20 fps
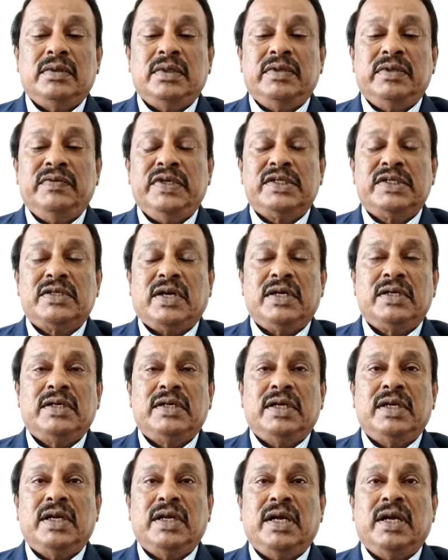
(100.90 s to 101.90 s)
we
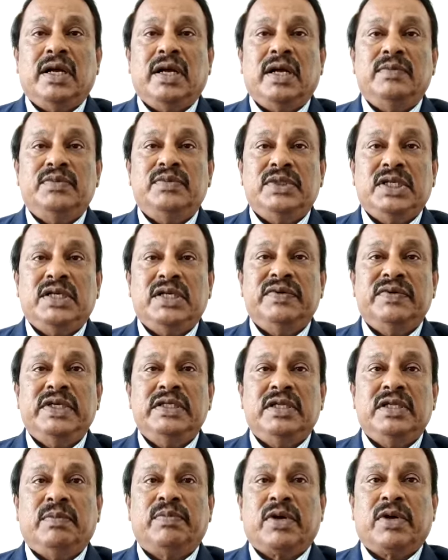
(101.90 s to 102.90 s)
started
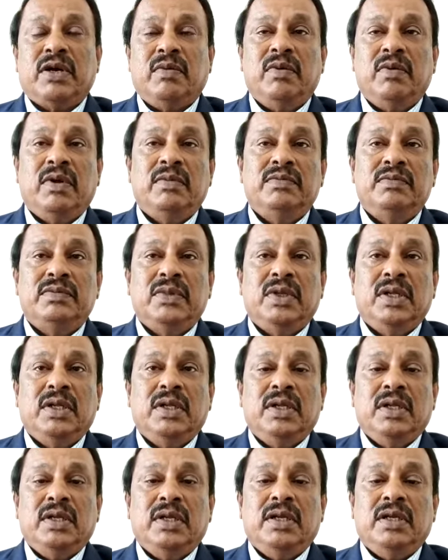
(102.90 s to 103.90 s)
observing the problem
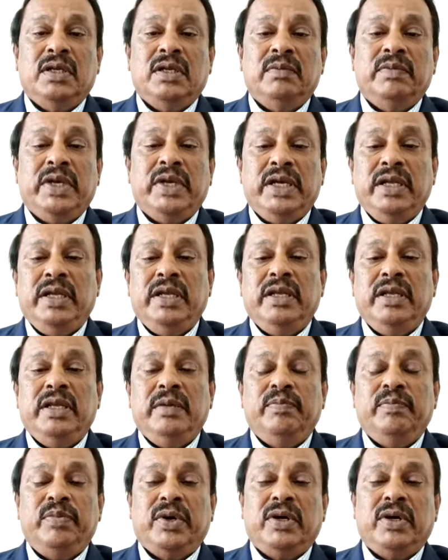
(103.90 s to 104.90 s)
in many
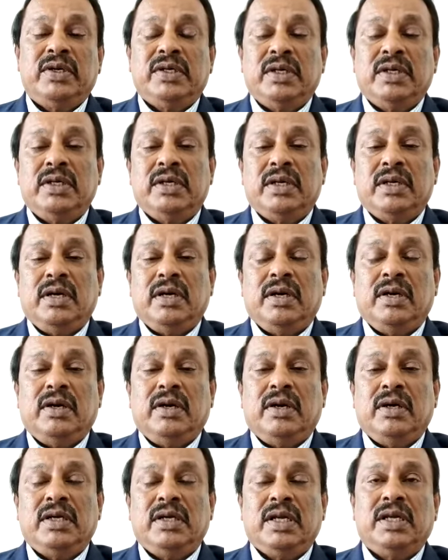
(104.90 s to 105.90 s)
important
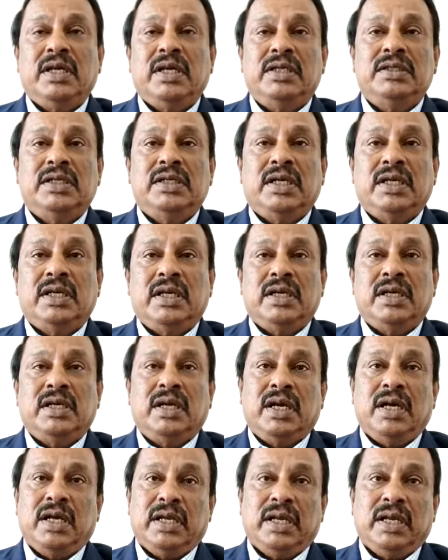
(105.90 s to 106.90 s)
horticulture
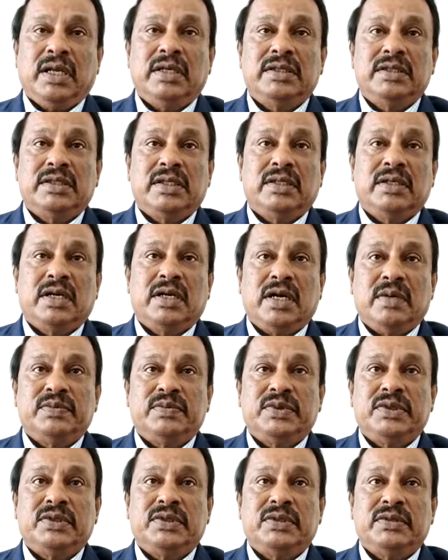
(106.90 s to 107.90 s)
and agricultural
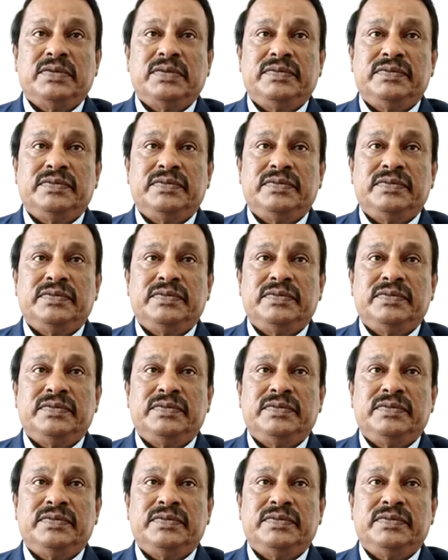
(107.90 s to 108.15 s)
crops.